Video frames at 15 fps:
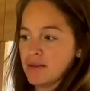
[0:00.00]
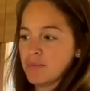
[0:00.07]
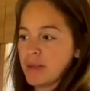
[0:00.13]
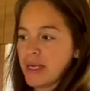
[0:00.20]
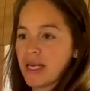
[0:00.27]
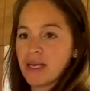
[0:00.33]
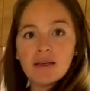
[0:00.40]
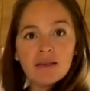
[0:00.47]

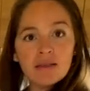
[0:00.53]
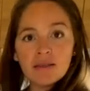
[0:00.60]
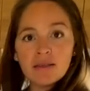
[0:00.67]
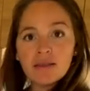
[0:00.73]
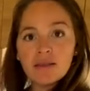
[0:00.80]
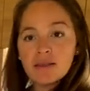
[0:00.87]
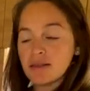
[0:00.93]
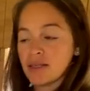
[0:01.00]
bag
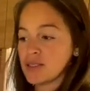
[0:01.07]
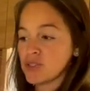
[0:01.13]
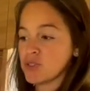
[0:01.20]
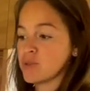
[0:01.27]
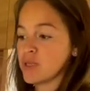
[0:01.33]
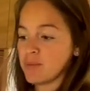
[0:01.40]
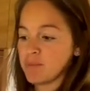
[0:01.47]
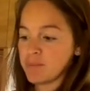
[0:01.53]
that
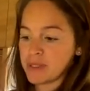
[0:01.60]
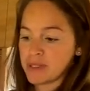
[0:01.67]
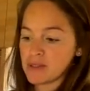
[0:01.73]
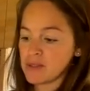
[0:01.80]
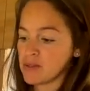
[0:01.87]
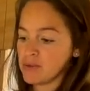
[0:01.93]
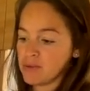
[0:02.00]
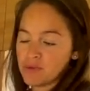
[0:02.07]
you can put
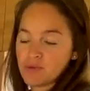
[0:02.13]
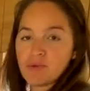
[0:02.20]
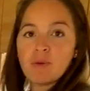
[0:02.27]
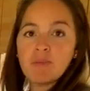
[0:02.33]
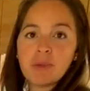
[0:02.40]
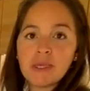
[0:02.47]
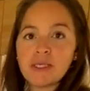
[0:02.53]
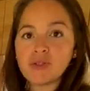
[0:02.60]
from
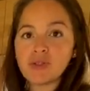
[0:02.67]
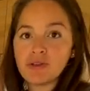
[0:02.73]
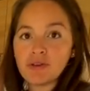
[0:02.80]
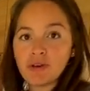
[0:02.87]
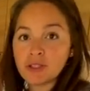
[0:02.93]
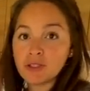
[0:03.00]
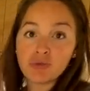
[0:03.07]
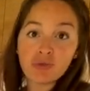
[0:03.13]
one place to the
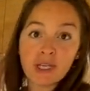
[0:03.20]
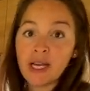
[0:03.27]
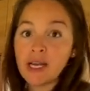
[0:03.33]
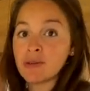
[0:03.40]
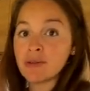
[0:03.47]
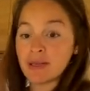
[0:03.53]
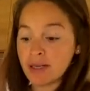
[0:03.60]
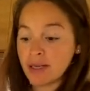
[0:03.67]
other to
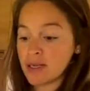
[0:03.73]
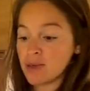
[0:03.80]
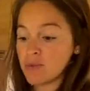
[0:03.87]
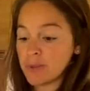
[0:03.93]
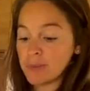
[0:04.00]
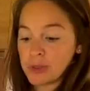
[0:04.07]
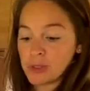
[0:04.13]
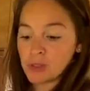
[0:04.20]
carry. Like, it will
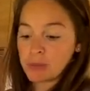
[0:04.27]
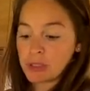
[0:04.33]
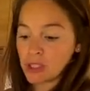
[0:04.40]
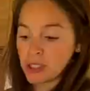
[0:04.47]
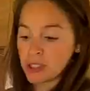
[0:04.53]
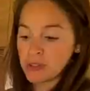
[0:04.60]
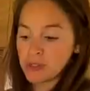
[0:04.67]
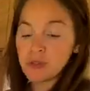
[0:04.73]
be
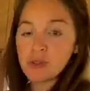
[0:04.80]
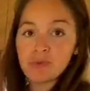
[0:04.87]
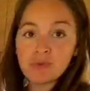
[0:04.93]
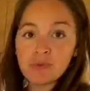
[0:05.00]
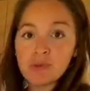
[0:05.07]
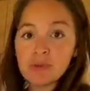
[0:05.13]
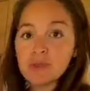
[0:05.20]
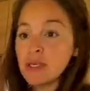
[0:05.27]
especially
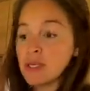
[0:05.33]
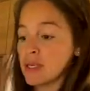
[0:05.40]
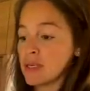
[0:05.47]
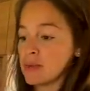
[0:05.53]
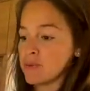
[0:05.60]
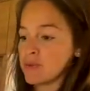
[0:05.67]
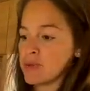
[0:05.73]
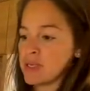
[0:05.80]
useful
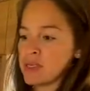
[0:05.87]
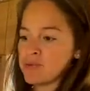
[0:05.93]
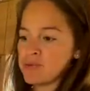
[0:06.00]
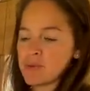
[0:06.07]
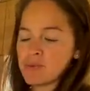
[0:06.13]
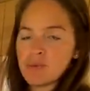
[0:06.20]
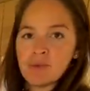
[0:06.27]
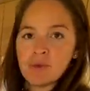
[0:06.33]
if
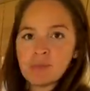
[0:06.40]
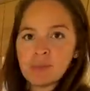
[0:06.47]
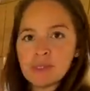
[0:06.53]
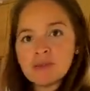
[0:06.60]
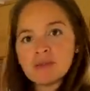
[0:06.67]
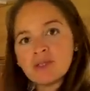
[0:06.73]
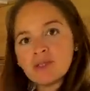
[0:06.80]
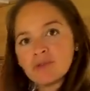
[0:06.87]
we put
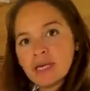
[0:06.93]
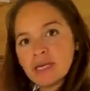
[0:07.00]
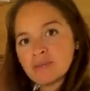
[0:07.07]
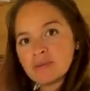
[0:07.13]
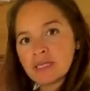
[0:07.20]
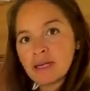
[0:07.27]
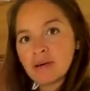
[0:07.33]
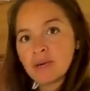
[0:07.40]
the dryer
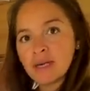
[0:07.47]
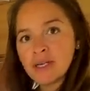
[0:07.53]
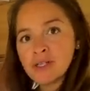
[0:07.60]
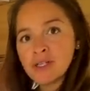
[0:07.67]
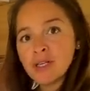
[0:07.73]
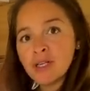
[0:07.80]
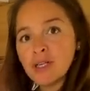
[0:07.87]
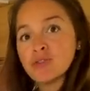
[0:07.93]
on the
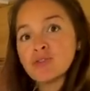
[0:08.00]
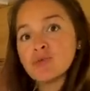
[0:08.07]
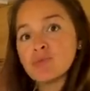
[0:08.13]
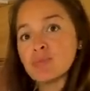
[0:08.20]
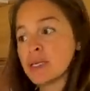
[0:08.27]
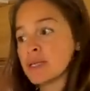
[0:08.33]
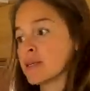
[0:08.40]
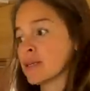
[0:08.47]
garage to
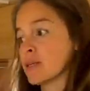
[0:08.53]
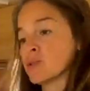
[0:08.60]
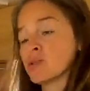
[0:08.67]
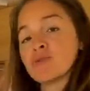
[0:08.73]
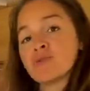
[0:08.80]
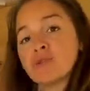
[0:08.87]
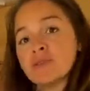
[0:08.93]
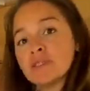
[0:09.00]
bring the clothes
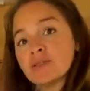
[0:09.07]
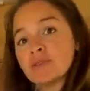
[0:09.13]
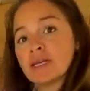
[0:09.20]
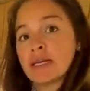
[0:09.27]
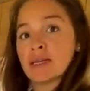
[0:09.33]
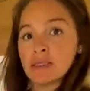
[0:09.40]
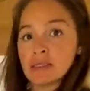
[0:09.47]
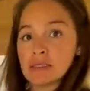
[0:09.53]
from the
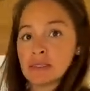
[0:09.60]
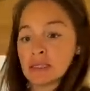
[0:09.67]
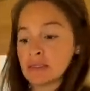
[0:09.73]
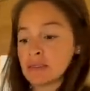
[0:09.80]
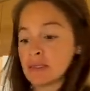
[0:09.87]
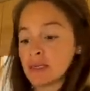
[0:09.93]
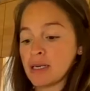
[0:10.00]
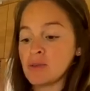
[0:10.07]
dryer inside
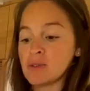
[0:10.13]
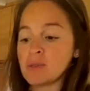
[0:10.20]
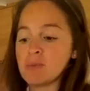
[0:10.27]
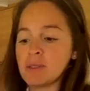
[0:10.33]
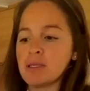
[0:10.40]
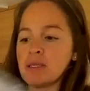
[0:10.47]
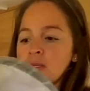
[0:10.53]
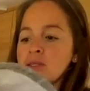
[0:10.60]
the house,
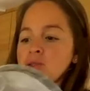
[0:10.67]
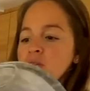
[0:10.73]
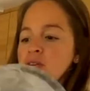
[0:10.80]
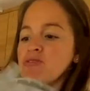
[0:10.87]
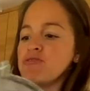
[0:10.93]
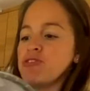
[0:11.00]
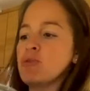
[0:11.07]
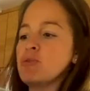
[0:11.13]
because you can
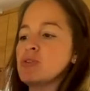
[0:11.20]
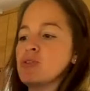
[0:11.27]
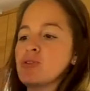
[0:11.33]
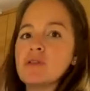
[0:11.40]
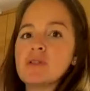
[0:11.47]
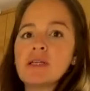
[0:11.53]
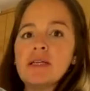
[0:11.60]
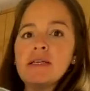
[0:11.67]
fold
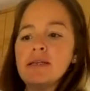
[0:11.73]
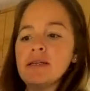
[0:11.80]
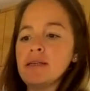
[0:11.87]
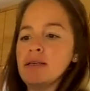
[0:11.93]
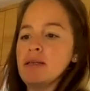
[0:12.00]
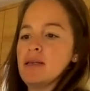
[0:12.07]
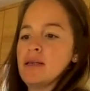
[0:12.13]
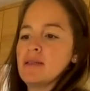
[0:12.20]
totally,
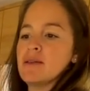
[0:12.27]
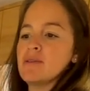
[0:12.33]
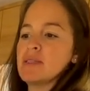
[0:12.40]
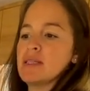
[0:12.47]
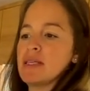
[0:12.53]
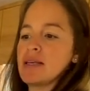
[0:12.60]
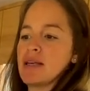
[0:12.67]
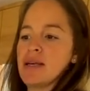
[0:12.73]
don't
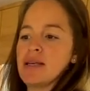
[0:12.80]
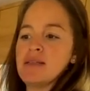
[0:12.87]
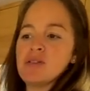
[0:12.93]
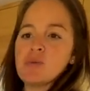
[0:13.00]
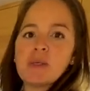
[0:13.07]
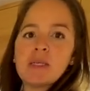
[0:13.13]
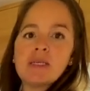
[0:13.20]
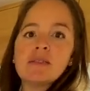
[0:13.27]
take any
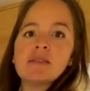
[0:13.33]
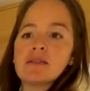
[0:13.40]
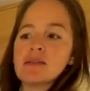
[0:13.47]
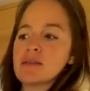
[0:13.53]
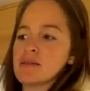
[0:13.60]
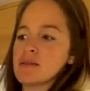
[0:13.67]
space.